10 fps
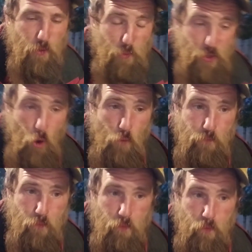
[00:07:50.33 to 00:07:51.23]
We know
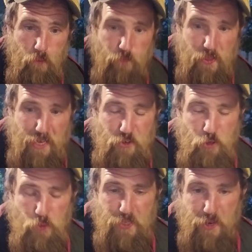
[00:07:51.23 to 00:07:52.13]

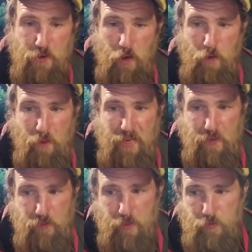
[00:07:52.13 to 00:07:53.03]
fellatio dentata might
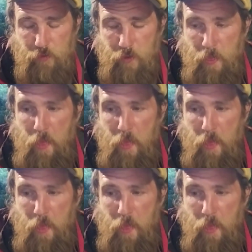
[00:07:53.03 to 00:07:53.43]
exist,